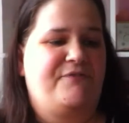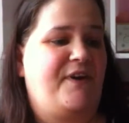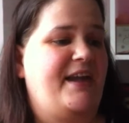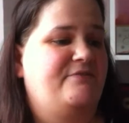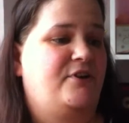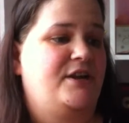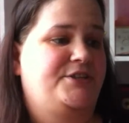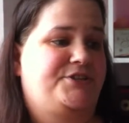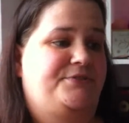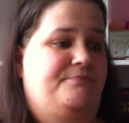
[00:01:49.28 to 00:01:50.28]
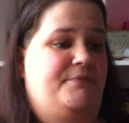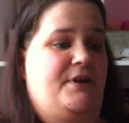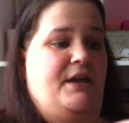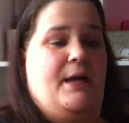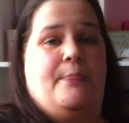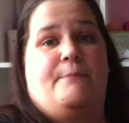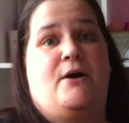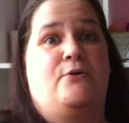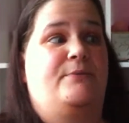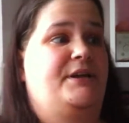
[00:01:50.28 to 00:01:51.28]
my favourites at the
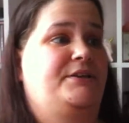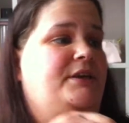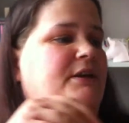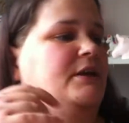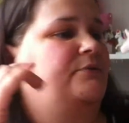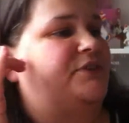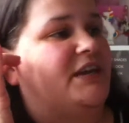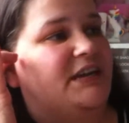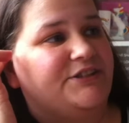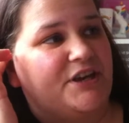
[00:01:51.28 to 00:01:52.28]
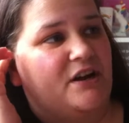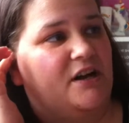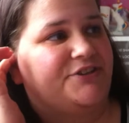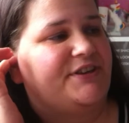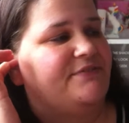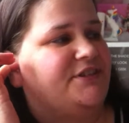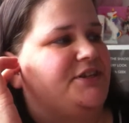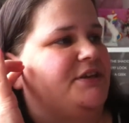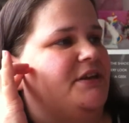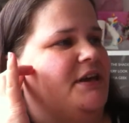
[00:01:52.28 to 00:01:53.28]
moment. These are
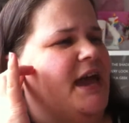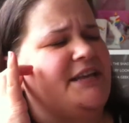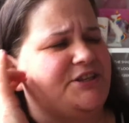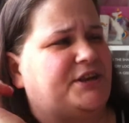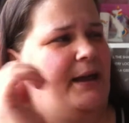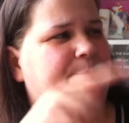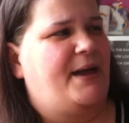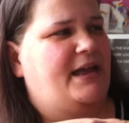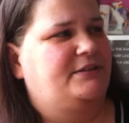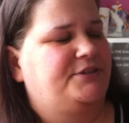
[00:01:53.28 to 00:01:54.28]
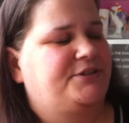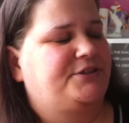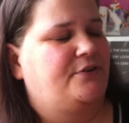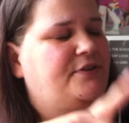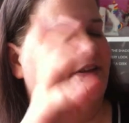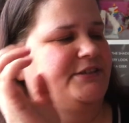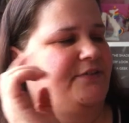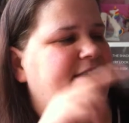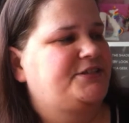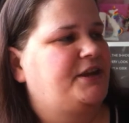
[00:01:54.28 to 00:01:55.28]
17, 89 pence. Sorry, these
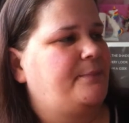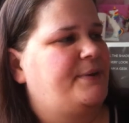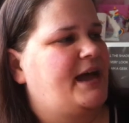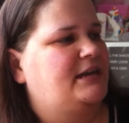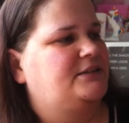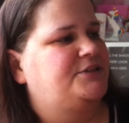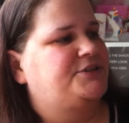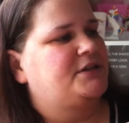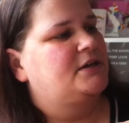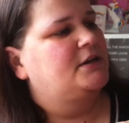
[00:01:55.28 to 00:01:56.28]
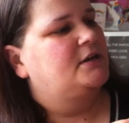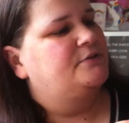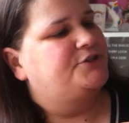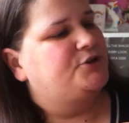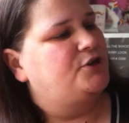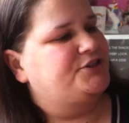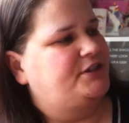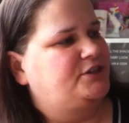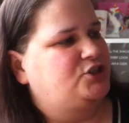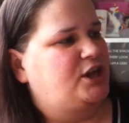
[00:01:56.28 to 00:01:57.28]
are 89 pence.
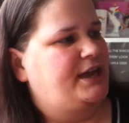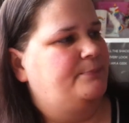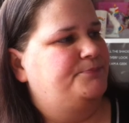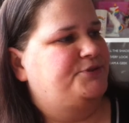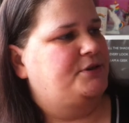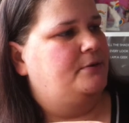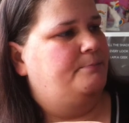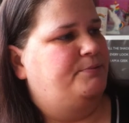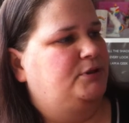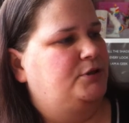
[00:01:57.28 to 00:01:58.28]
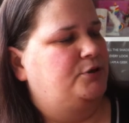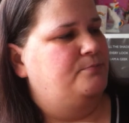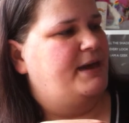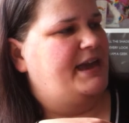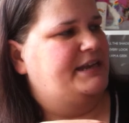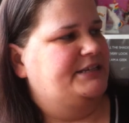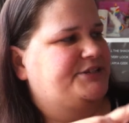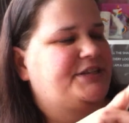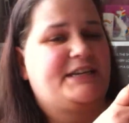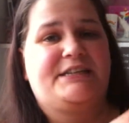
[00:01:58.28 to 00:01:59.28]
Tortilla chips, blue
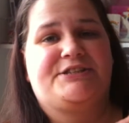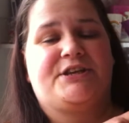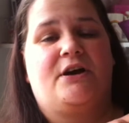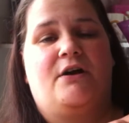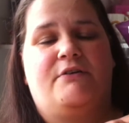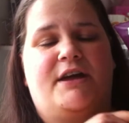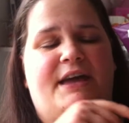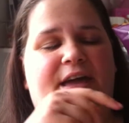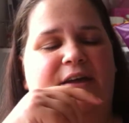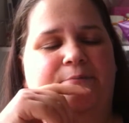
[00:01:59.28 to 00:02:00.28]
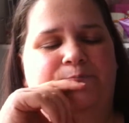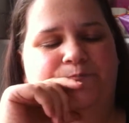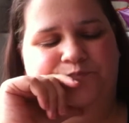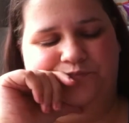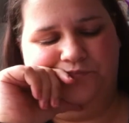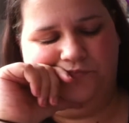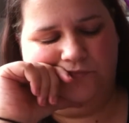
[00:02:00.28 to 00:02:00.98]
maize. These are, um,